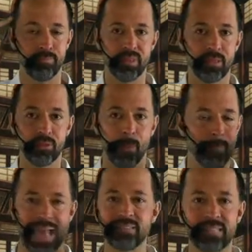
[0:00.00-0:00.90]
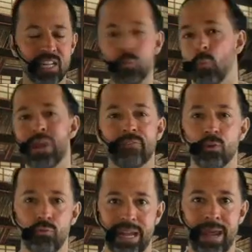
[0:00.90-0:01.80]
the mindset is what we have to
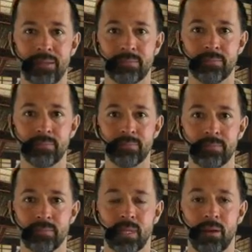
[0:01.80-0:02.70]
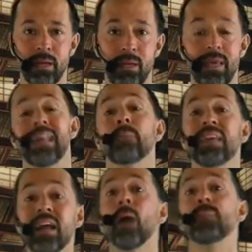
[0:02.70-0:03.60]
create, right? And I'm here to
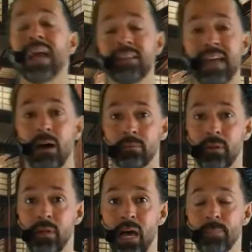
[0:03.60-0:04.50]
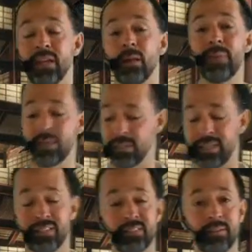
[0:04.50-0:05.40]
help you guys out. I'm here to make your
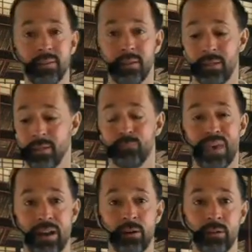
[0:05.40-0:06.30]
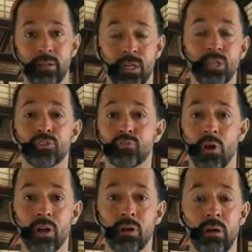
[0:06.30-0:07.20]
kids better,
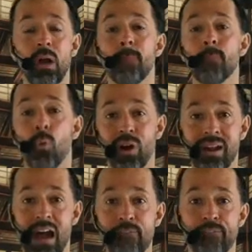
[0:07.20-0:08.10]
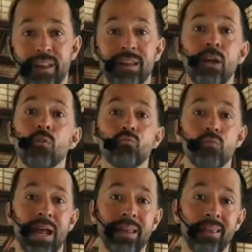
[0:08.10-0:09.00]
stronger, more confident,
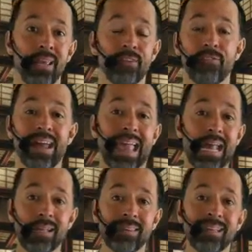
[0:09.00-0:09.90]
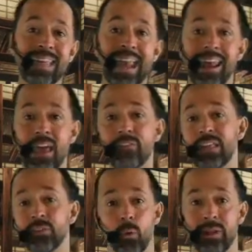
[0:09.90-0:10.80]
ready for anything that life can
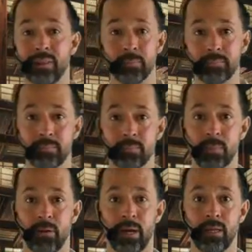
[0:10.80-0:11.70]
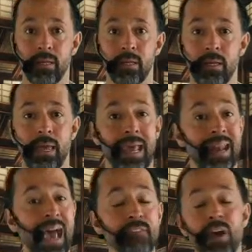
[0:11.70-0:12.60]
throw at them. All right? And
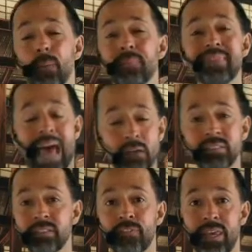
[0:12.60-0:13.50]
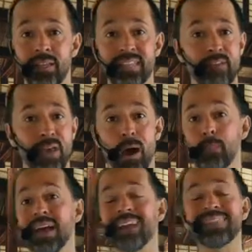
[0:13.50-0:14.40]
I've helped thousands of kids. I've helped
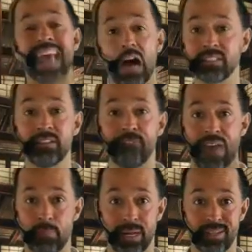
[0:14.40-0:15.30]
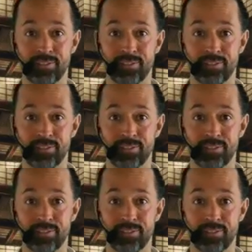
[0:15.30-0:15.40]
thousands of families.